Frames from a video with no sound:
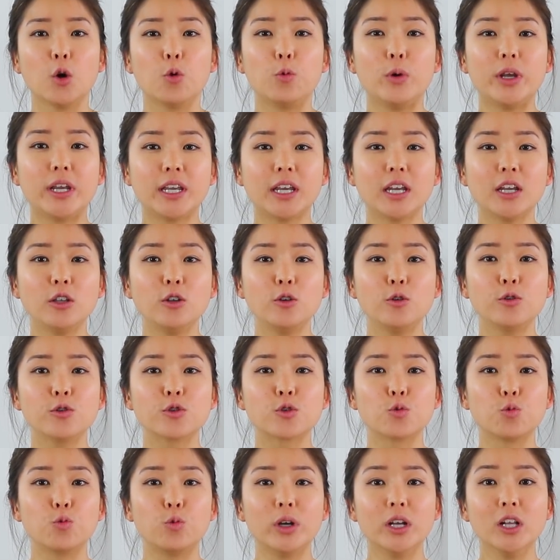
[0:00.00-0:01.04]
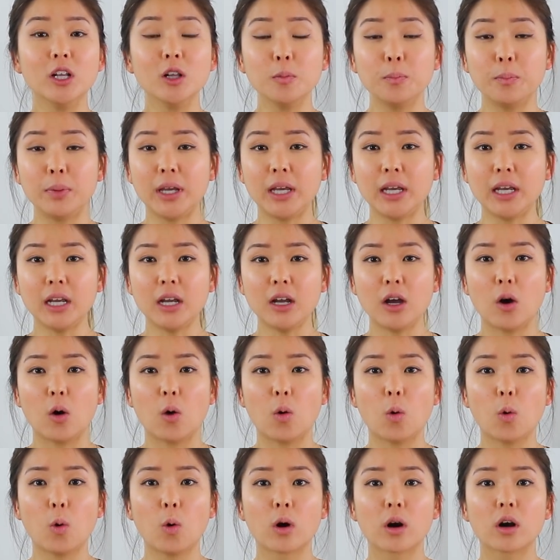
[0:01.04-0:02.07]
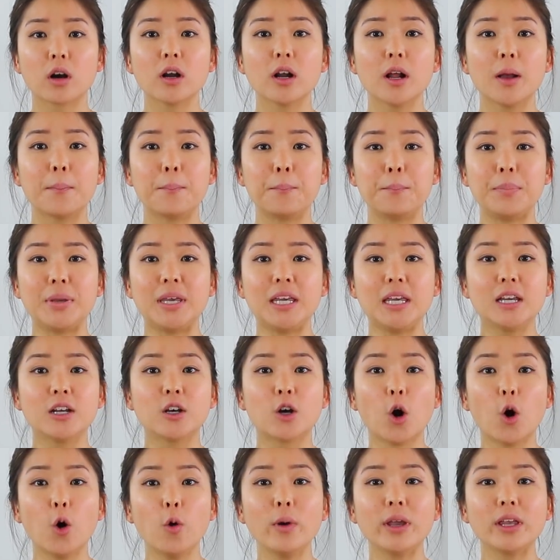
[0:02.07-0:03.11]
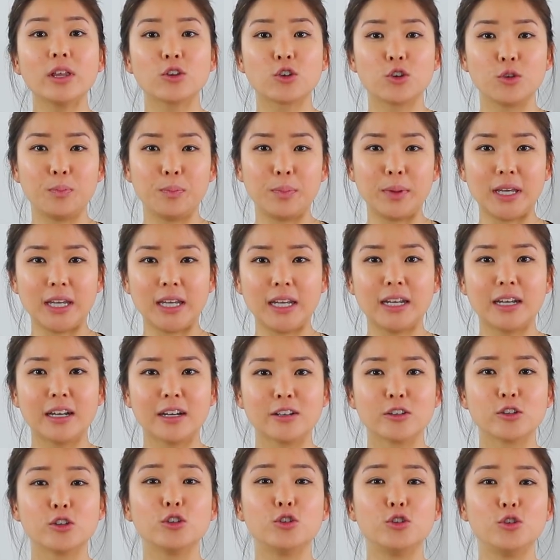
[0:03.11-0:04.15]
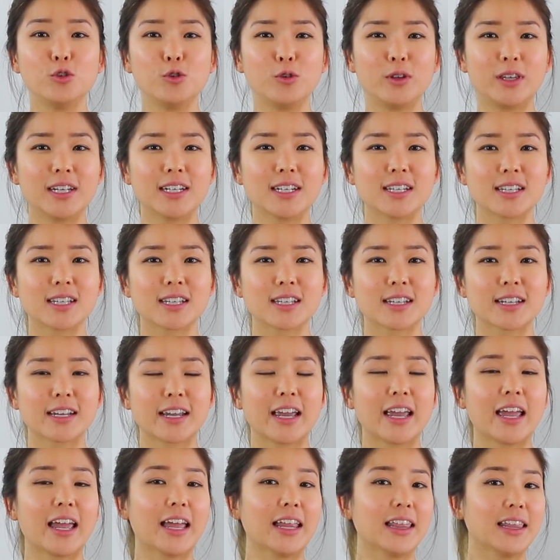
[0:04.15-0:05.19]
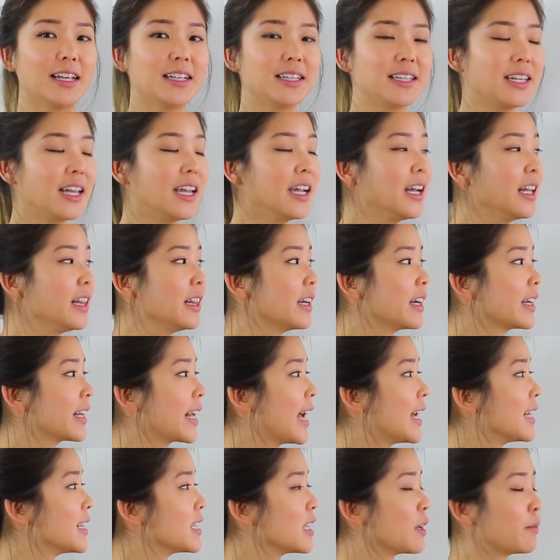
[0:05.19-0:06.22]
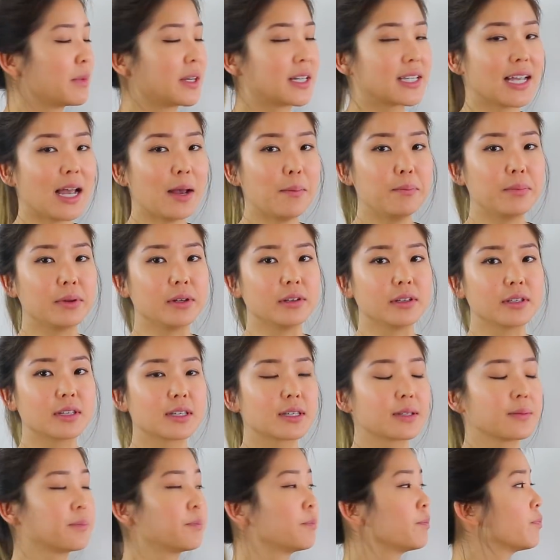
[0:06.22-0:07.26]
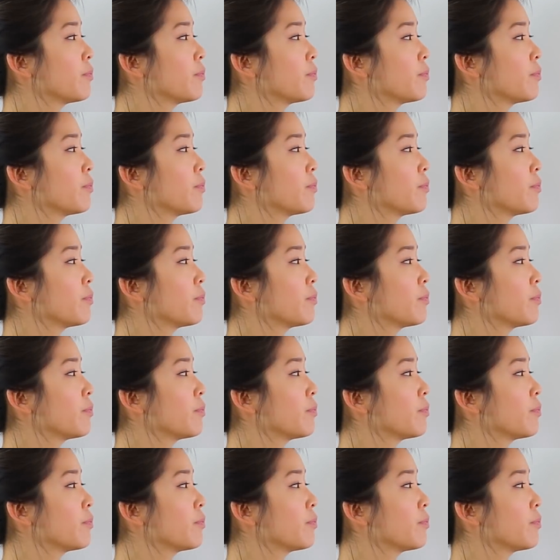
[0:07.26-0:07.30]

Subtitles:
We can use will be or be going to be to do this. Let's take a look at some examples.